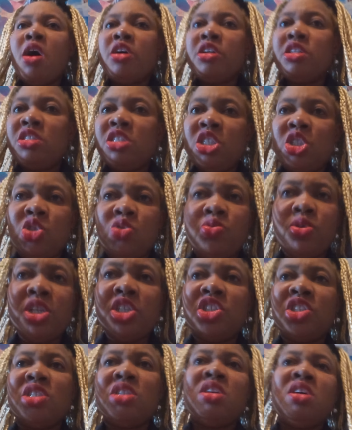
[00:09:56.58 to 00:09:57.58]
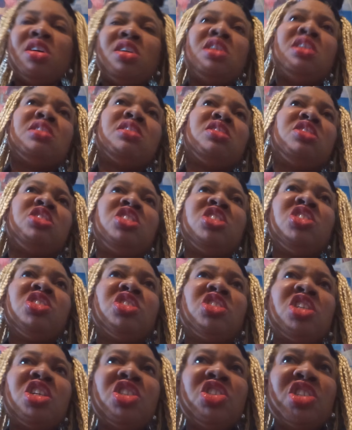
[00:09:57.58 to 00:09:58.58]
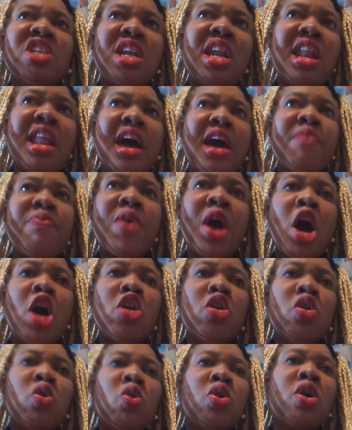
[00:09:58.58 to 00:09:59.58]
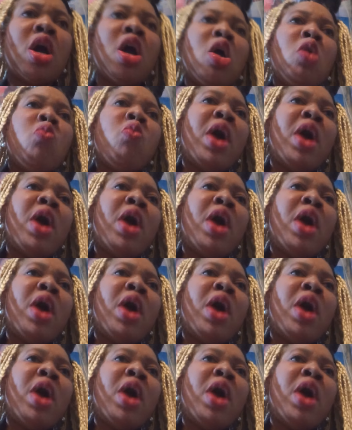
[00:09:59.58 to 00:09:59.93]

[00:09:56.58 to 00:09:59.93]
situation, is a changing life outlook.